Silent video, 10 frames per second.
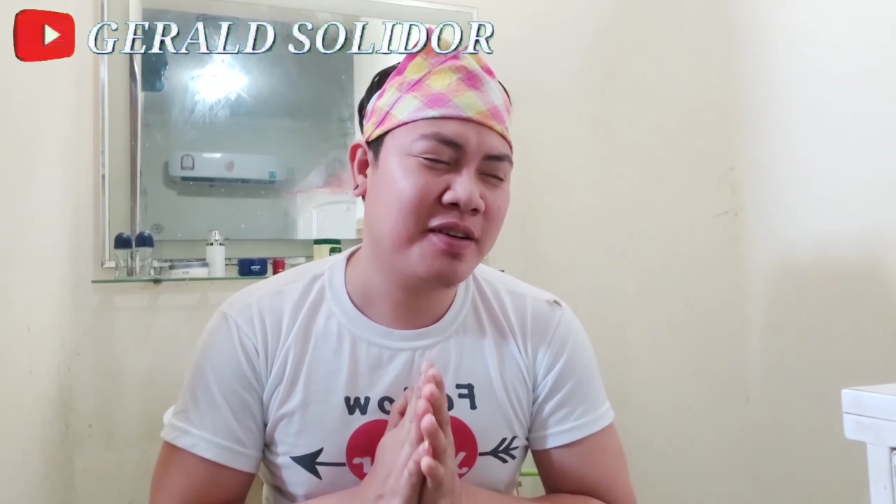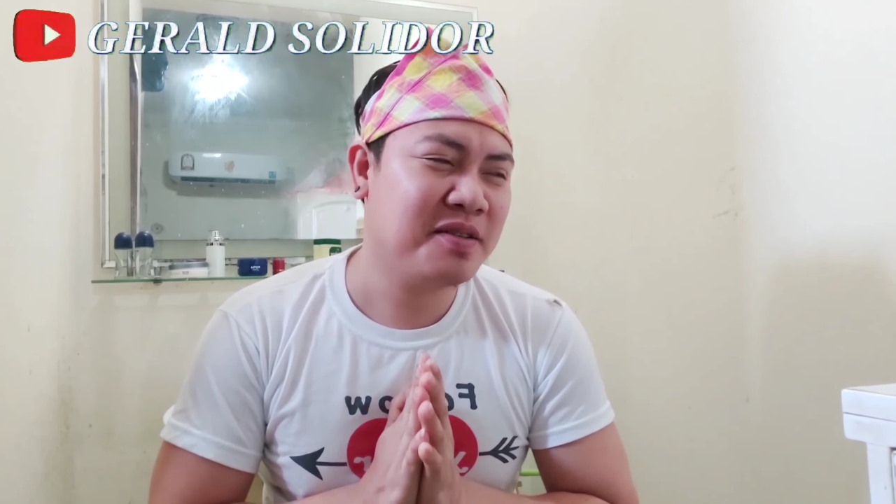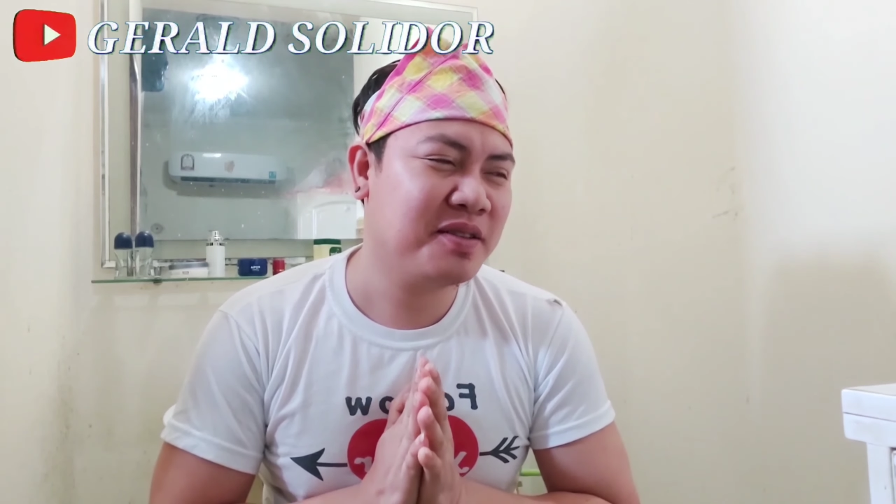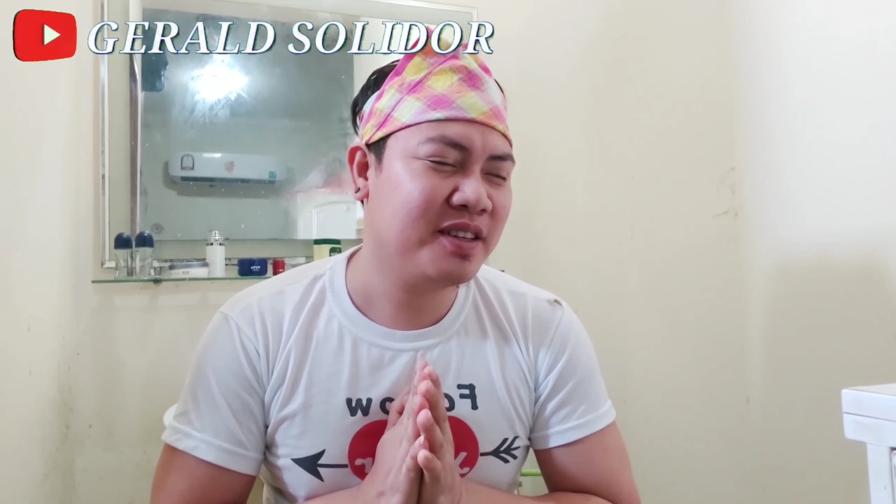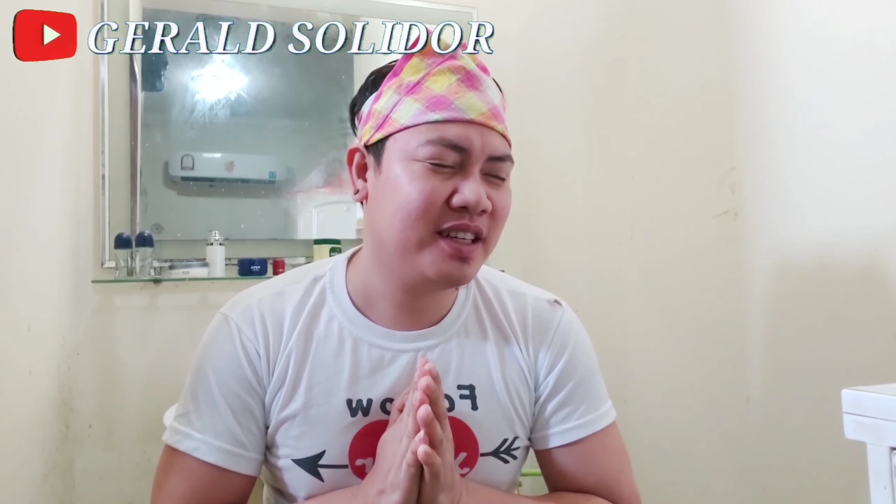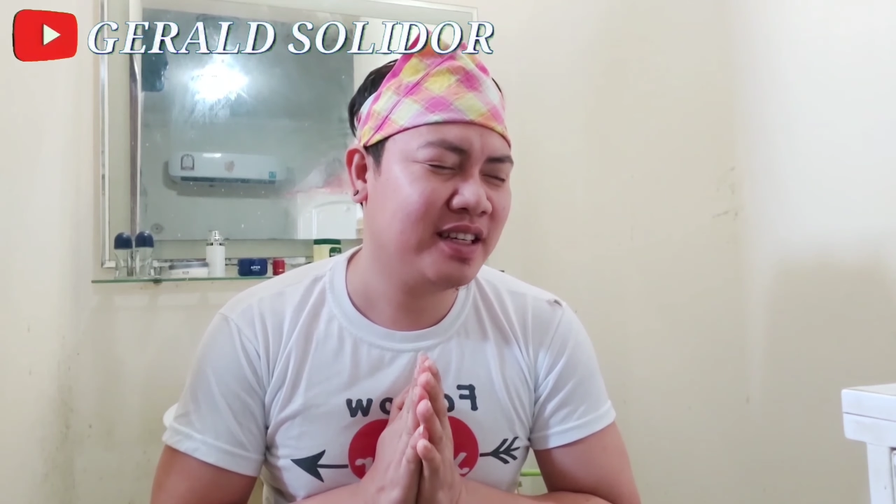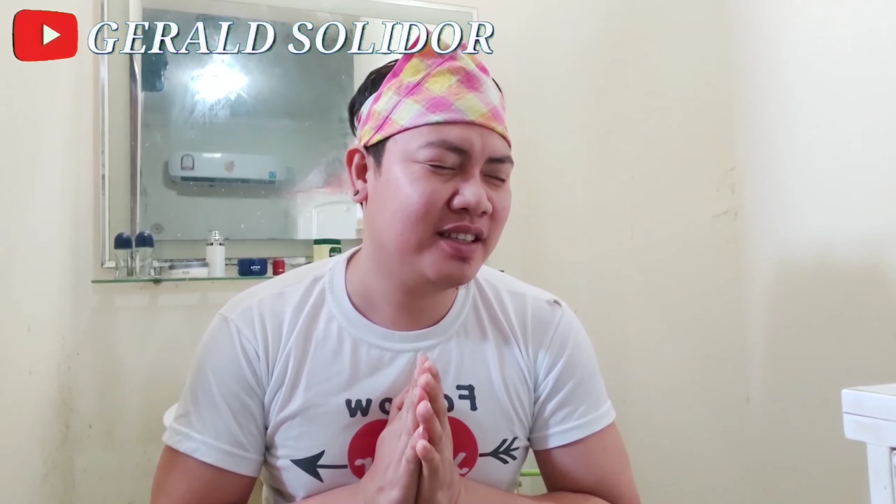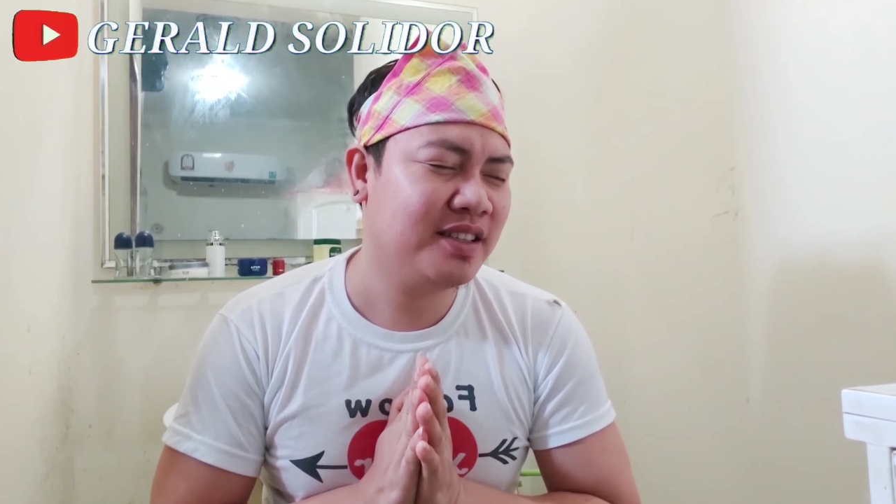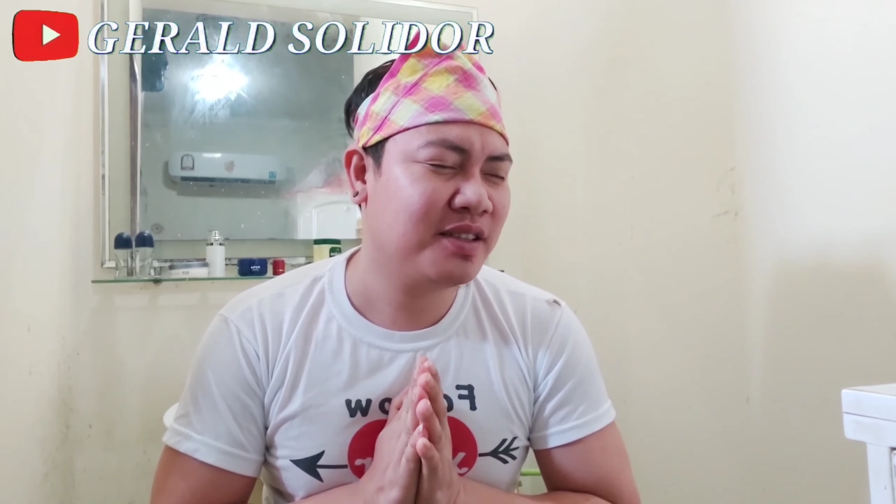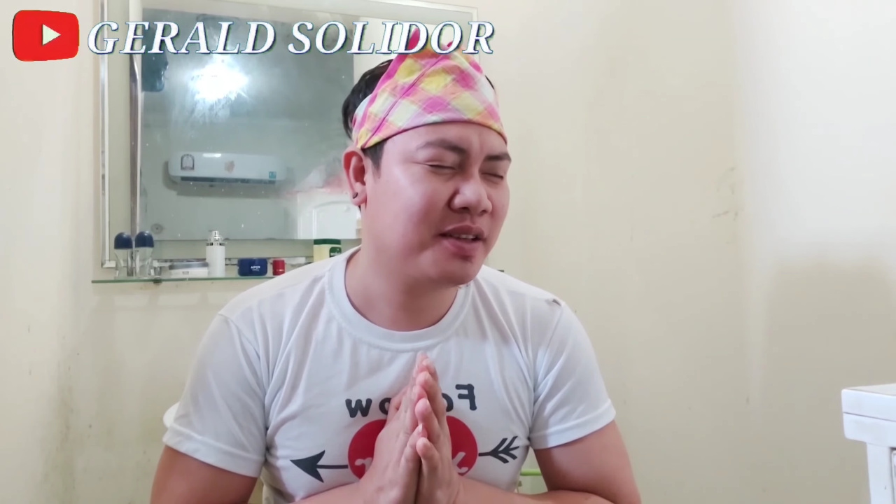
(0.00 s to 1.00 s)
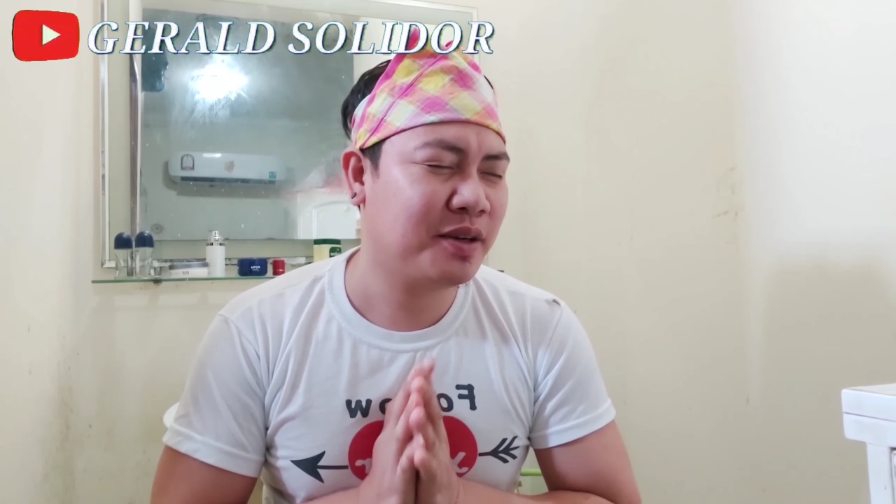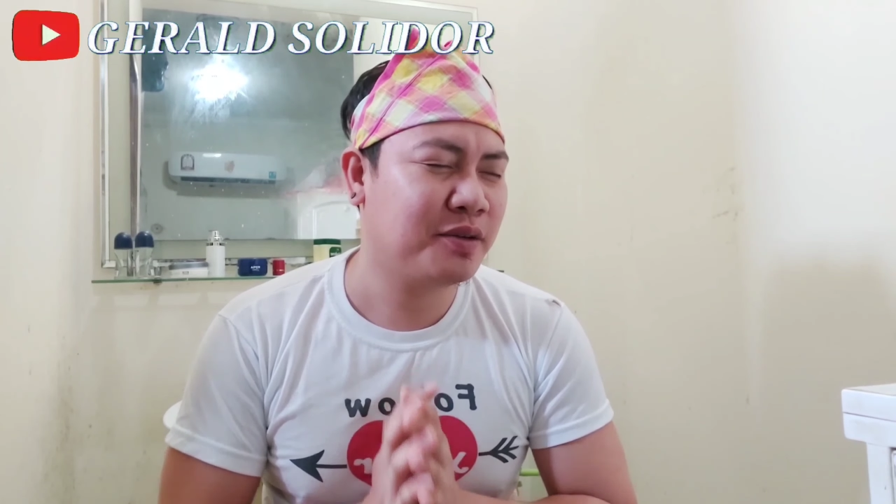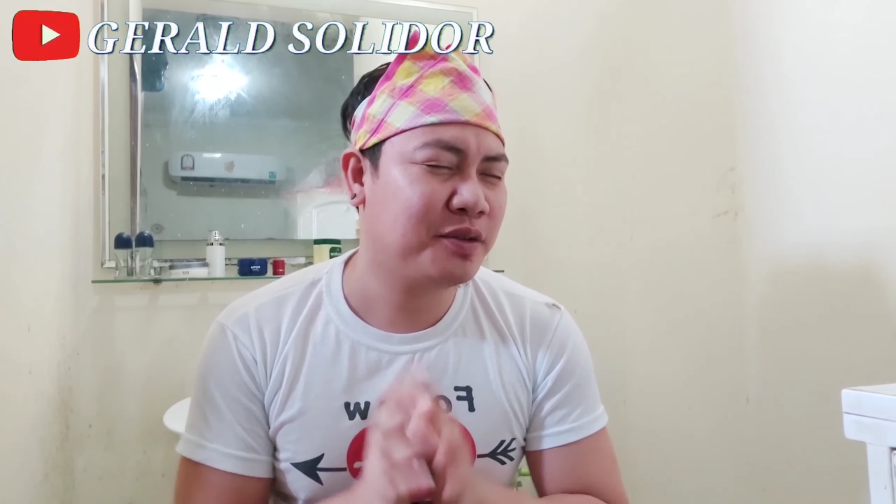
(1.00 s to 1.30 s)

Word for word: Okay, so